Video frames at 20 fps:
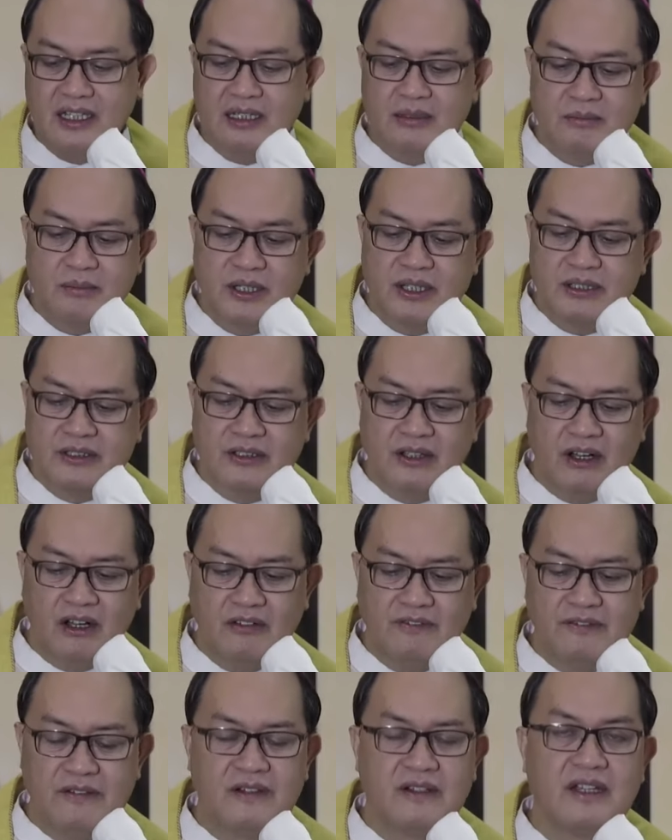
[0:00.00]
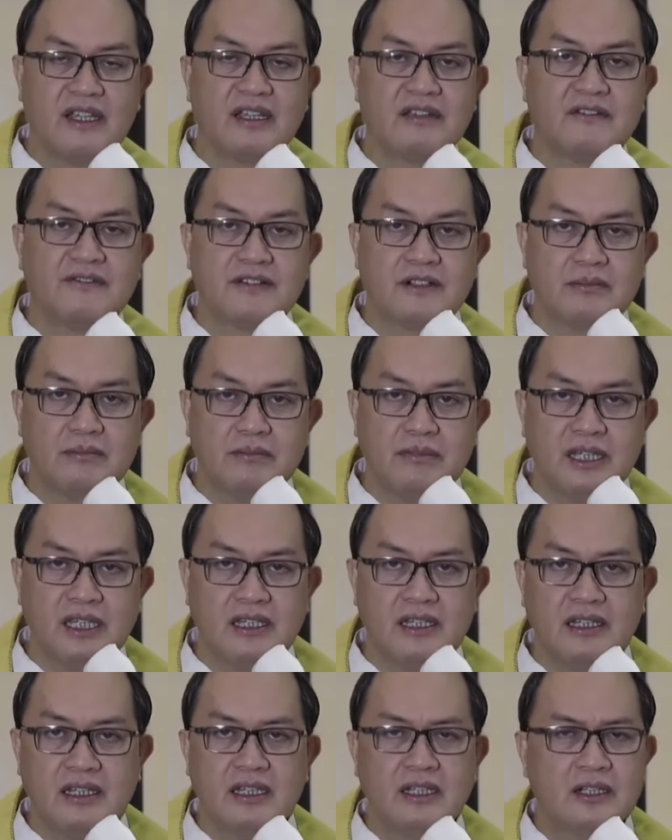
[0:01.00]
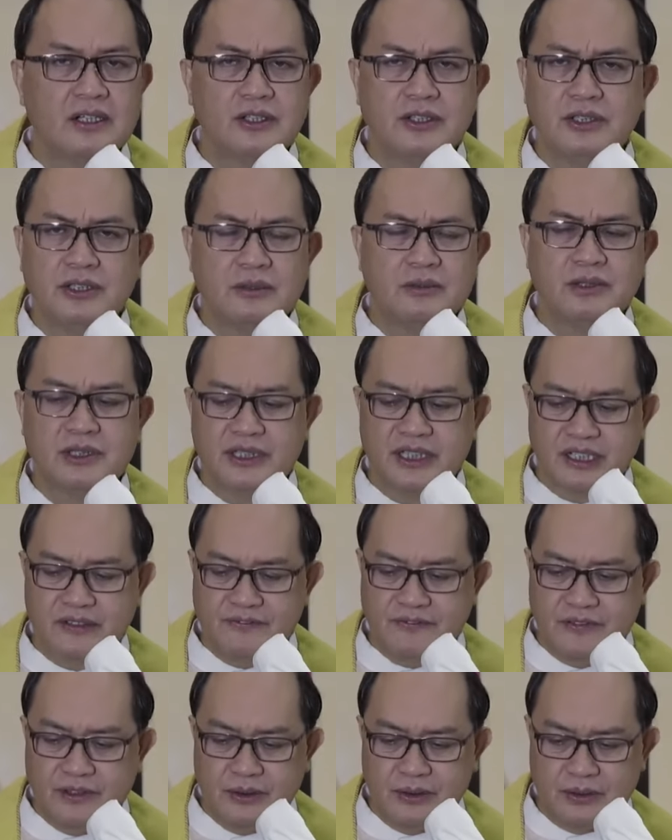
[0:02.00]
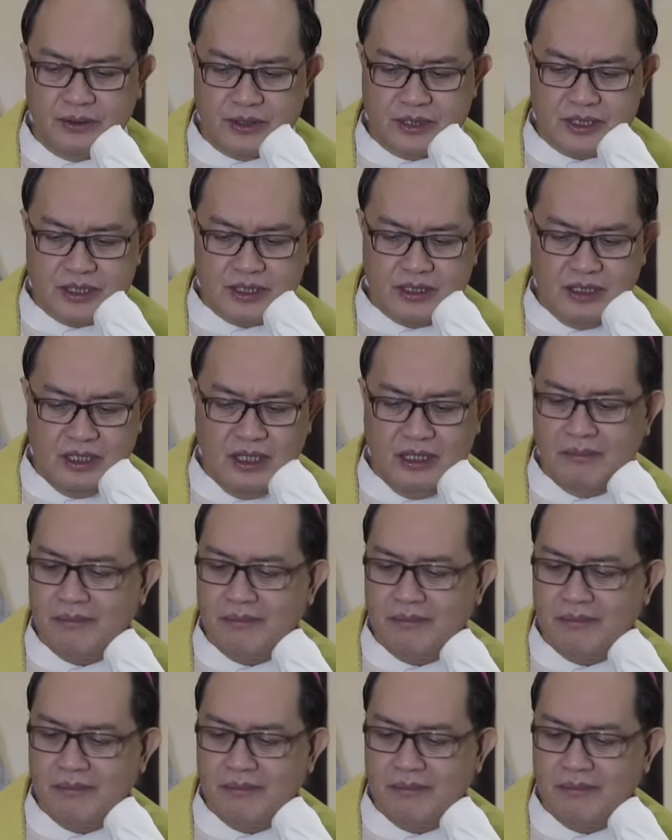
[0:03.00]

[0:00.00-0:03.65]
Burnt offering from me you would refuse.